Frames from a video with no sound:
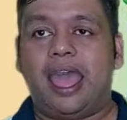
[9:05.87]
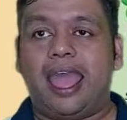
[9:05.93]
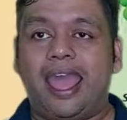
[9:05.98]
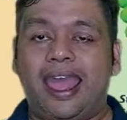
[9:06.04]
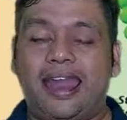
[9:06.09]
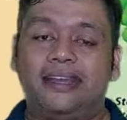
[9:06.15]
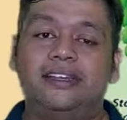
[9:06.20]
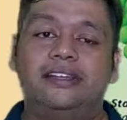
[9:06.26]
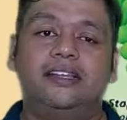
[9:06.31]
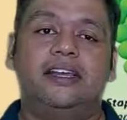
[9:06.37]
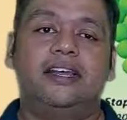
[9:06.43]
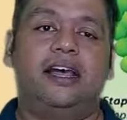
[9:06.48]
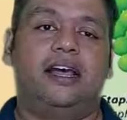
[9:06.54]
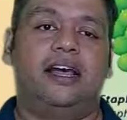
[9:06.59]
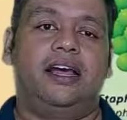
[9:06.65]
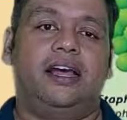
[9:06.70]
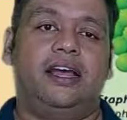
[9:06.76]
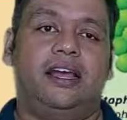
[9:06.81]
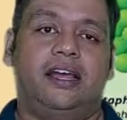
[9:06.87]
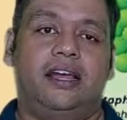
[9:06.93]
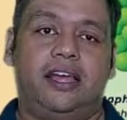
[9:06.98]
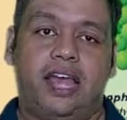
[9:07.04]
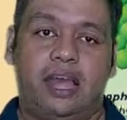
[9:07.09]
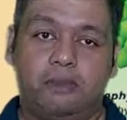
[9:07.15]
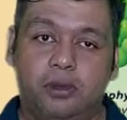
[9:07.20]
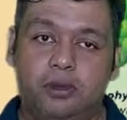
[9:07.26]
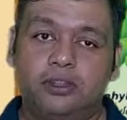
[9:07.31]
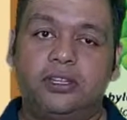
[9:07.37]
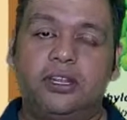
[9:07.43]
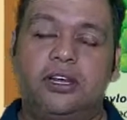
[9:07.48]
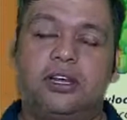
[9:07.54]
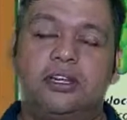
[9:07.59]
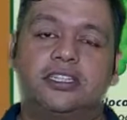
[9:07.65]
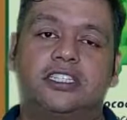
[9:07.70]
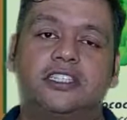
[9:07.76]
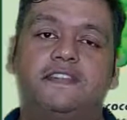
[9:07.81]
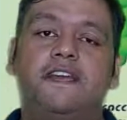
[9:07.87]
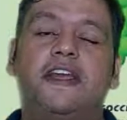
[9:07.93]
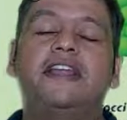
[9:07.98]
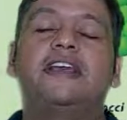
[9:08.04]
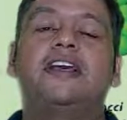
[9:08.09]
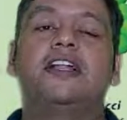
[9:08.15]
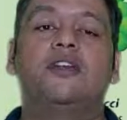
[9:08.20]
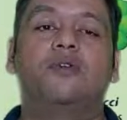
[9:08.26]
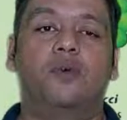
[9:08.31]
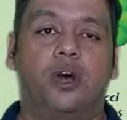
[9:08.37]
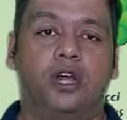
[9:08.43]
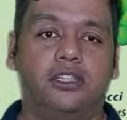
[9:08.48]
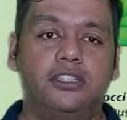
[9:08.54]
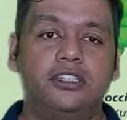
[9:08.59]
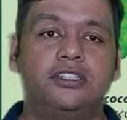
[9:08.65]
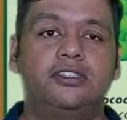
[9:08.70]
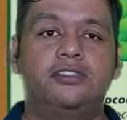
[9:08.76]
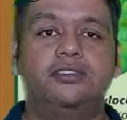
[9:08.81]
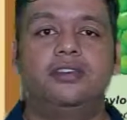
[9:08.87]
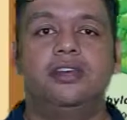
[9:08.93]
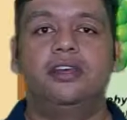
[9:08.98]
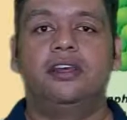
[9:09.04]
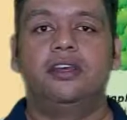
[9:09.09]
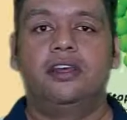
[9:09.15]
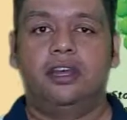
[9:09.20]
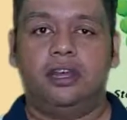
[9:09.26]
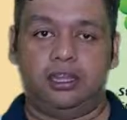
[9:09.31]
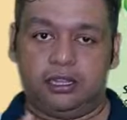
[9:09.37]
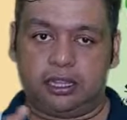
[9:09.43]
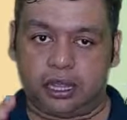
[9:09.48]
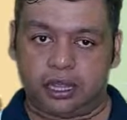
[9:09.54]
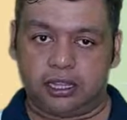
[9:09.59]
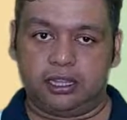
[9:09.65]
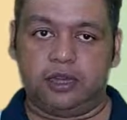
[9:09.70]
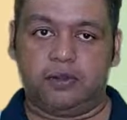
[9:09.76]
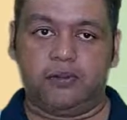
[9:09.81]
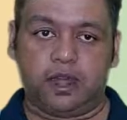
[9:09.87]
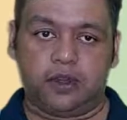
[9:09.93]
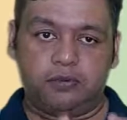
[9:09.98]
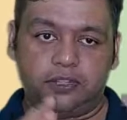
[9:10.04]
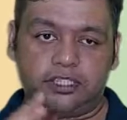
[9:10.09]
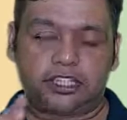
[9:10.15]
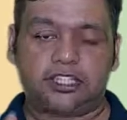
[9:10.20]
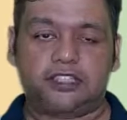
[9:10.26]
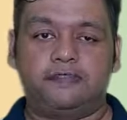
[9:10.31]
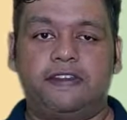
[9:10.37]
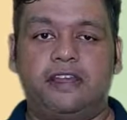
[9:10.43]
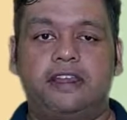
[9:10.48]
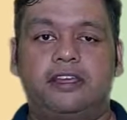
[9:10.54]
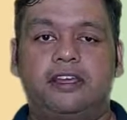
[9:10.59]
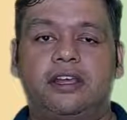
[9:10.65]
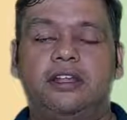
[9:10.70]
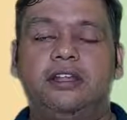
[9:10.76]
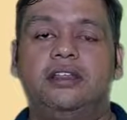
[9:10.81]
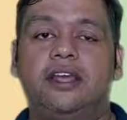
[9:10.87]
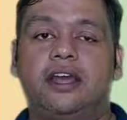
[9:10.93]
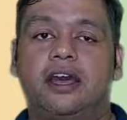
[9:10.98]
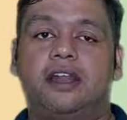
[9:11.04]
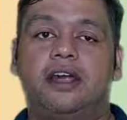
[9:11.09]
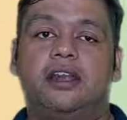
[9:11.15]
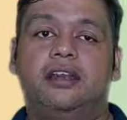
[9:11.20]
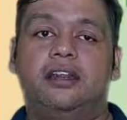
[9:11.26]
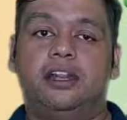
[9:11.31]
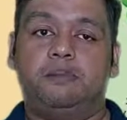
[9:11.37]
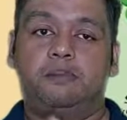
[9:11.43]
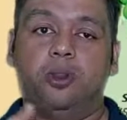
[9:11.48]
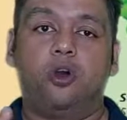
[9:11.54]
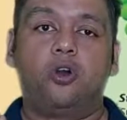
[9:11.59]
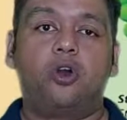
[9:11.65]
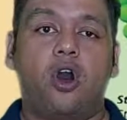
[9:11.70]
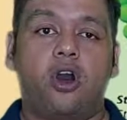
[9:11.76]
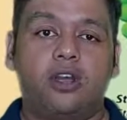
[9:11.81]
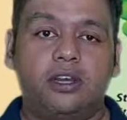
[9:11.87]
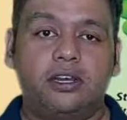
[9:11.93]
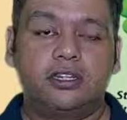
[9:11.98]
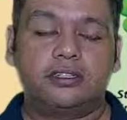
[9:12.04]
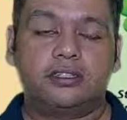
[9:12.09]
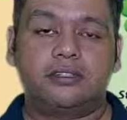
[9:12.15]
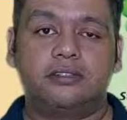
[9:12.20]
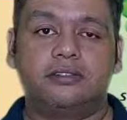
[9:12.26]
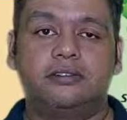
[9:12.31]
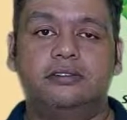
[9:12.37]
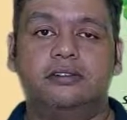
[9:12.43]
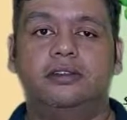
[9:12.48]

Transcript: And among the spherical ones, the one which is spherical, there are Diplococcus,